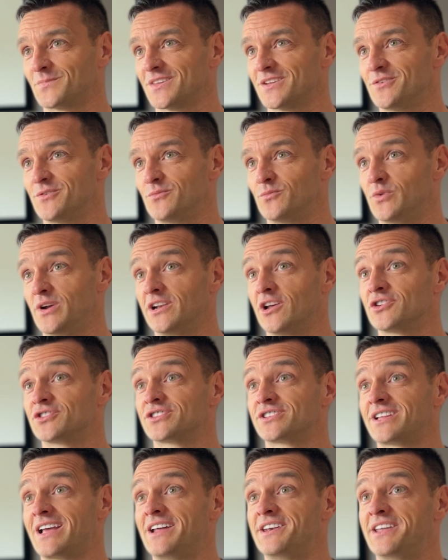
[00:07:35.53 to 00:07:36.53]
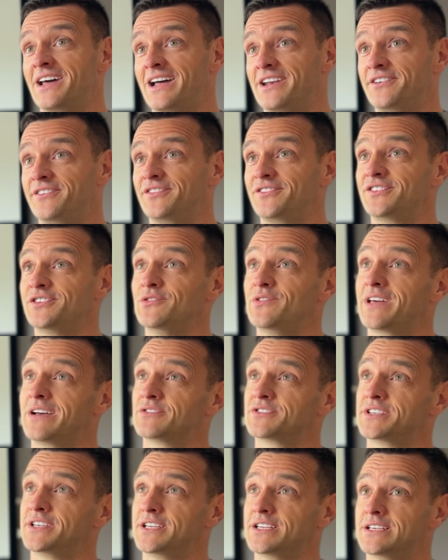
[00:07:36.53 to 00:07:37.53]
We lost our dad
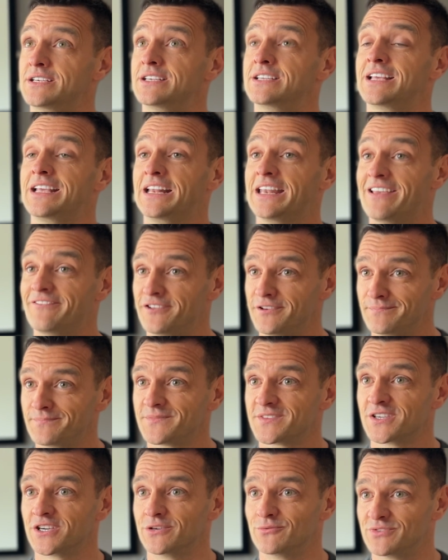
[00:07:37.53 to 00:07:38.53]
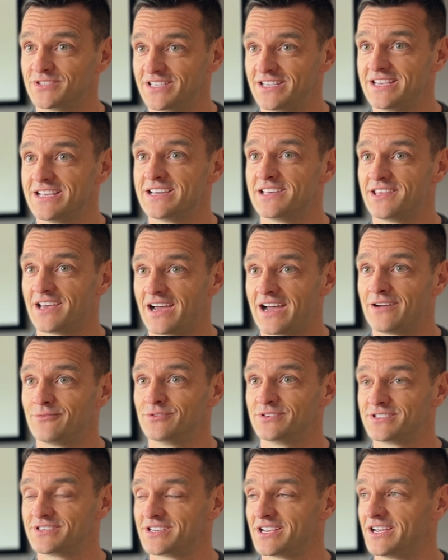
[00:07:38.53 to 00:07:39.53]
2011, so it was the year that I
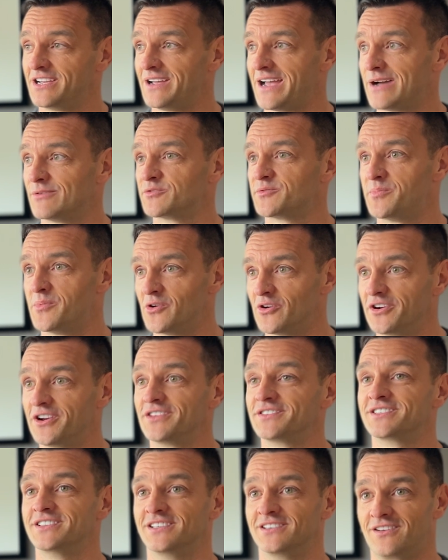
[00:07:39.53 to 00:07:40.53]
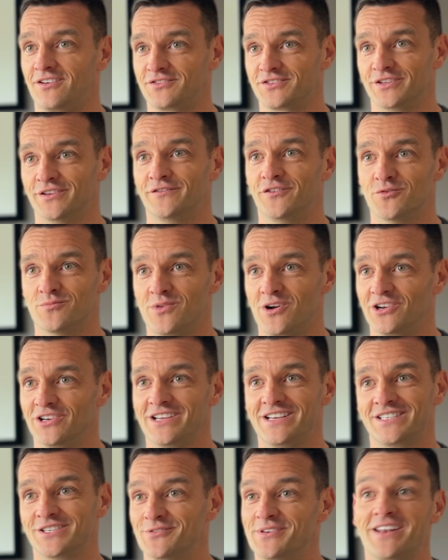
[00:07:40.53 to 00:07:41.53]
was promoted onto the Football
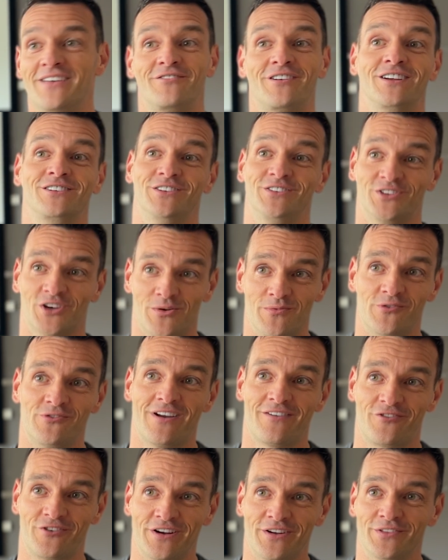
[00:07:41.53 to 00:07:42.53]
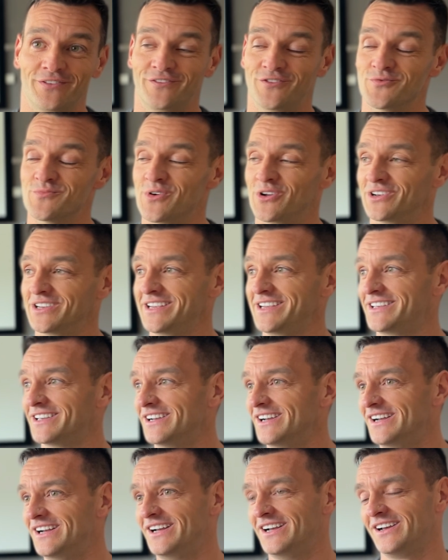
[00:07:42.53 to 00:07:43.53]
League, so he never actually saw me referee on the Football League.
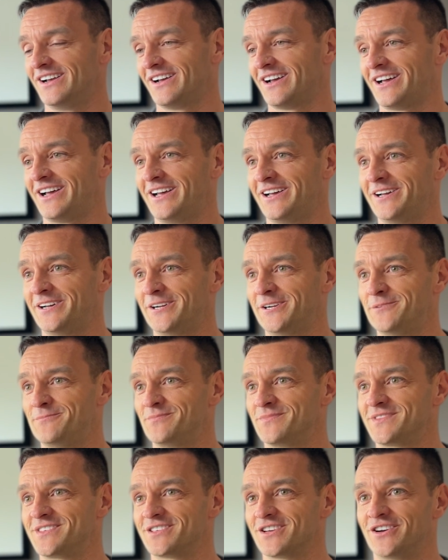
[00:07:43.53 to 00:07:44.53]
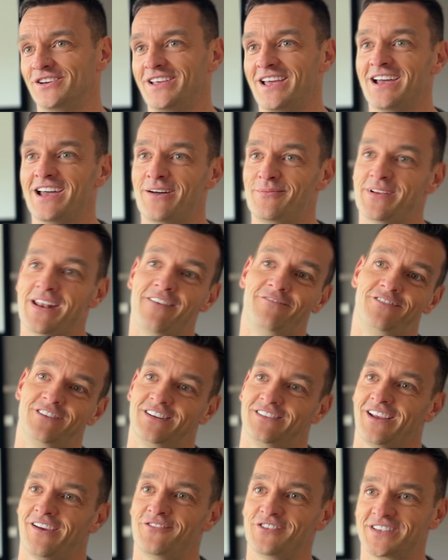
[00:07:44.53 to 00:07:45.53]
So yeah, I mean,
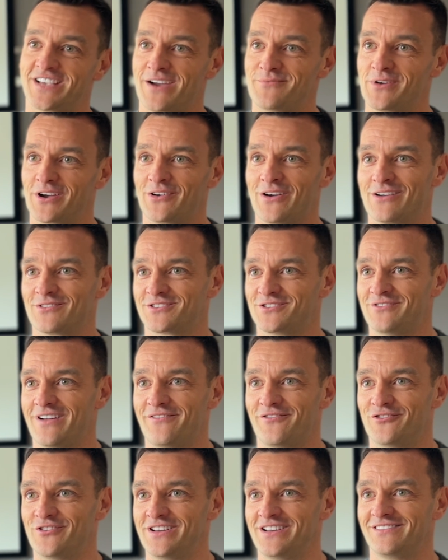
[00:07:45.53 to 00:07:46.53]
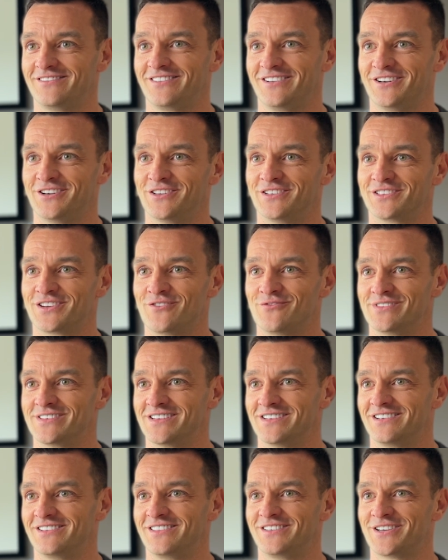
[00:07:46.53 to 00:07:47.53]
every time I go out to referee, you know, there's always
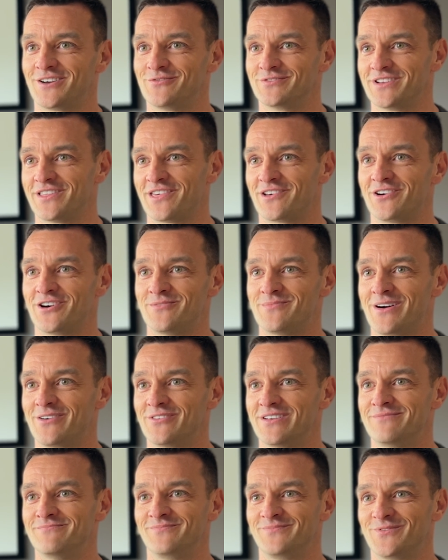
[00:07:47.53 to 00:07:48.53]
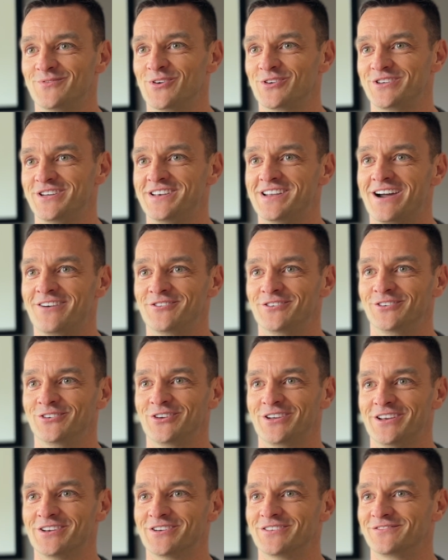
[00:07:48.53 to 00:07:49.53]
a thought about him watching down and
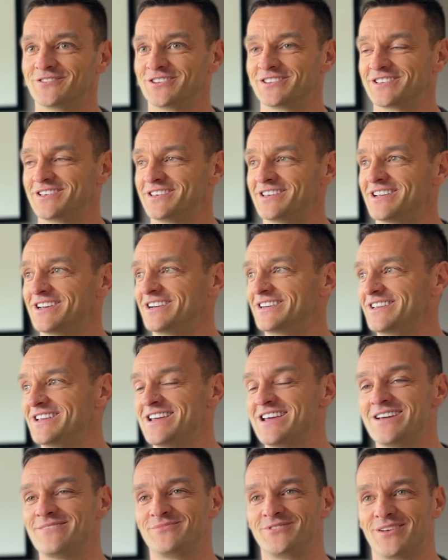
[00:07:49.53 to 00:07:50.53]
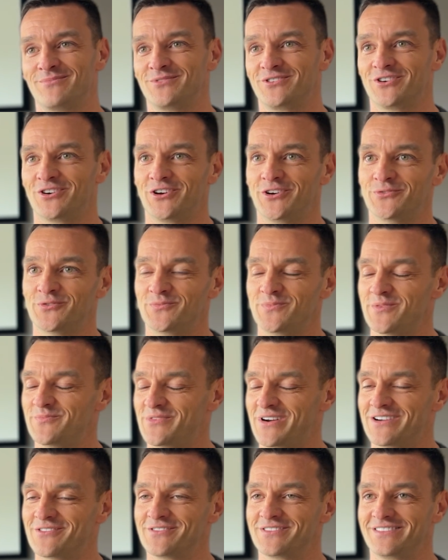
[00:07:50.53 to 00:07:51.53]
looking over us, and yeah, I'm sure he would be
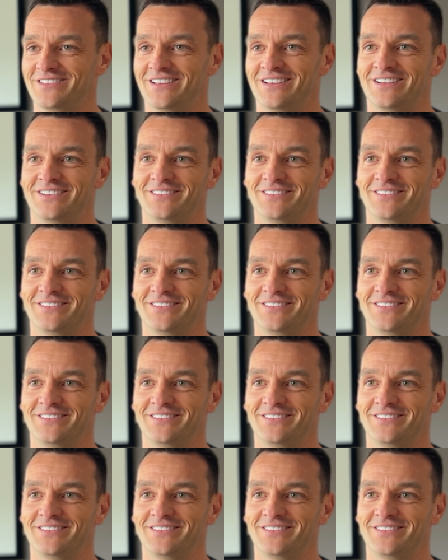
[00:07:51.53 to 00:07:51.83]
proud, yeah.